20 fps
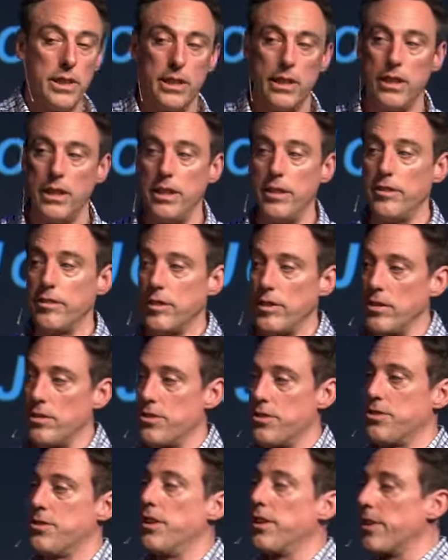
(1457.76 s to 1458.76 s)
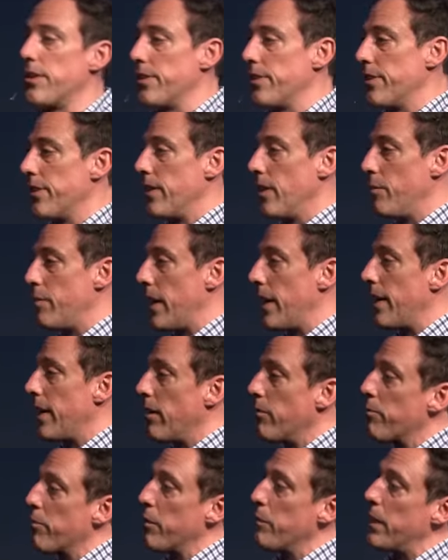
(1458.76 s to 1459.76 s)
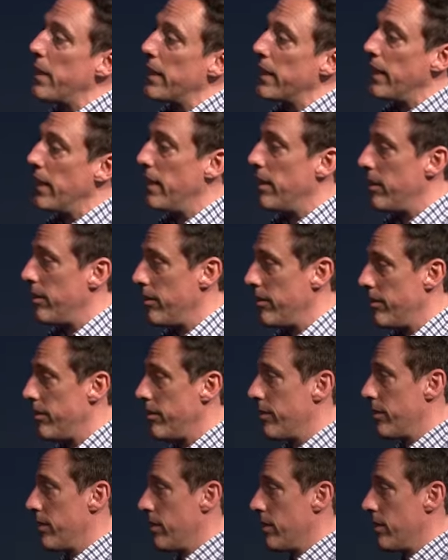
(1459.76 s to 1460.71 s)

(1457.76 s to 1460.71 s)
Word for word: He's concerned about everybody else.